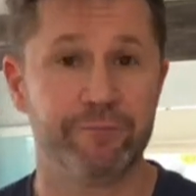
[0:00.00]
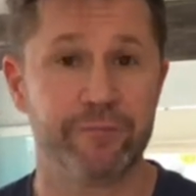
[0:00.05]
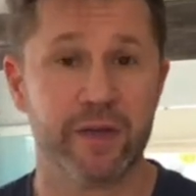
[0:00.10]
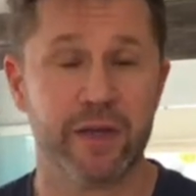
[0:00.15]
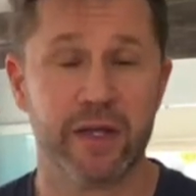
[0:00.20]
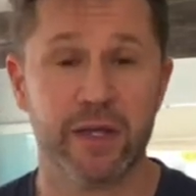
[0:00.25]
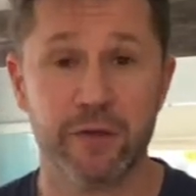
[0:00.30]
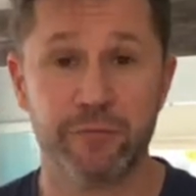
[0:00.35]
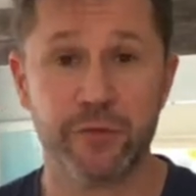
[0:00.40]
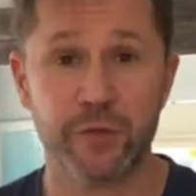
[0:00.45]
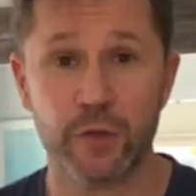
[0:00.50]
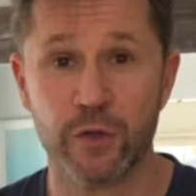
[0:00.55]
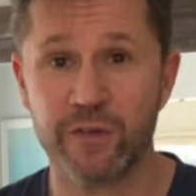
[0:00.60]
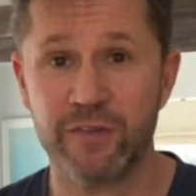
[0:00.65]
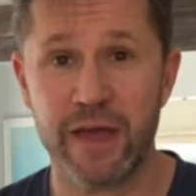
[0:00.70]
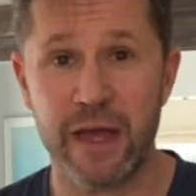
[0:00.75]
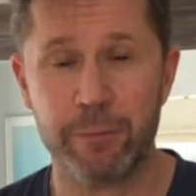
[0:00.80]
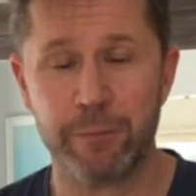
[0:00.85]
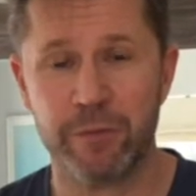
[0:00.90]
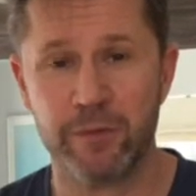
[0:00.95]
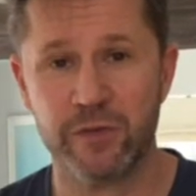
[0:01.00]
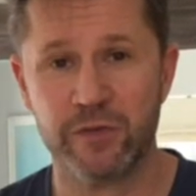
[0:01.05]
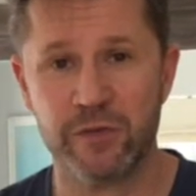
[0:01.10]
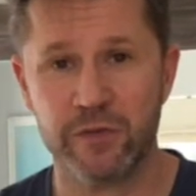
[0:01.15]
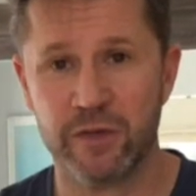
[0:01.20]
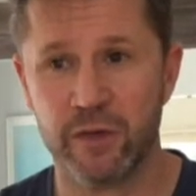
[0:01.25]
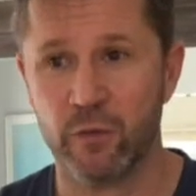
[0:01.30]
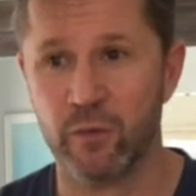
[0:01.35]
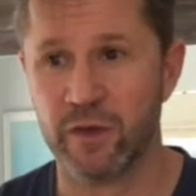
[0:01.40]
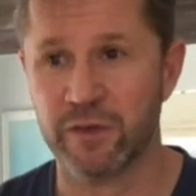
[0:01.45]
If you're that person
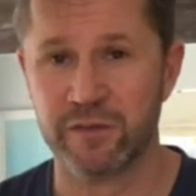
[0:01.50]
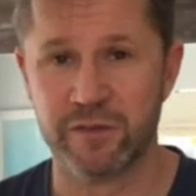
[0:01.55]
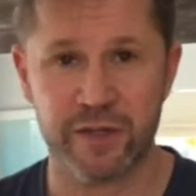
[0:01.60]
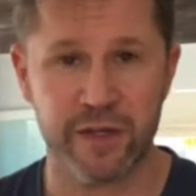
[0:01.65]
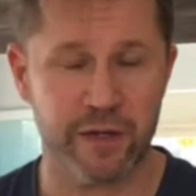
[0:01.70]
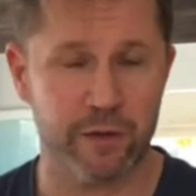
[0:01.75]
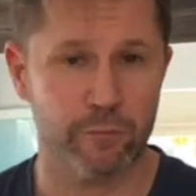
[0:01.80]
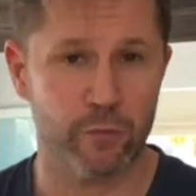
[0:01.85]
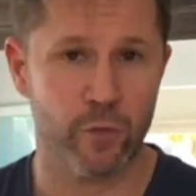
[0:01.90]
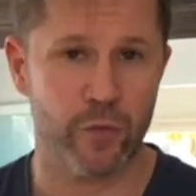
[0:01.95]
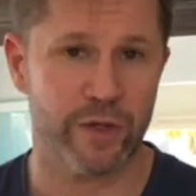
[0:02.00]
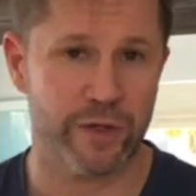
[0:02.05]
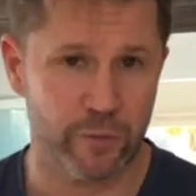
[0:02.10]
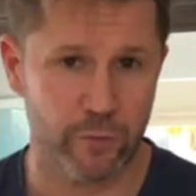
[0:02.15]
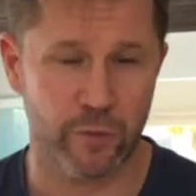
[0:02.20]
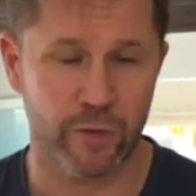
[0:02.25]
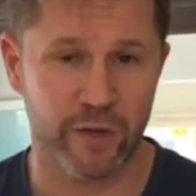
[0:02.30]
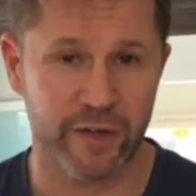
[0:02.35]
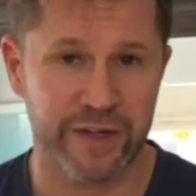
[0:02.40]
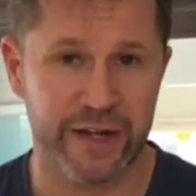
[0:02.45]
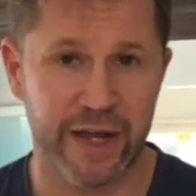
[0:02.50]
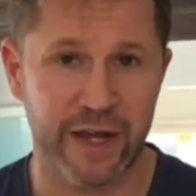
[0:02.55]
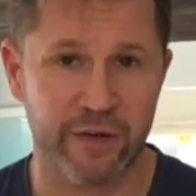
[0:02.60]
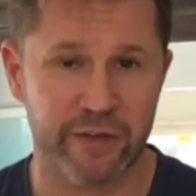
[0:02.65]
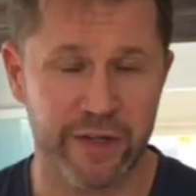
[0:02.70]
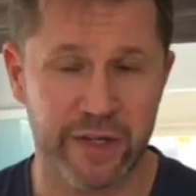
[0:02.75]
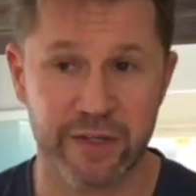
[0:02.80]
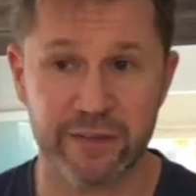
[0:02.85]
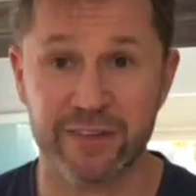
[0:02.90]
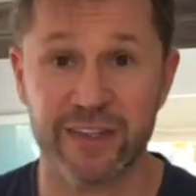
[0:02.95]
that wants to get a morning workout in,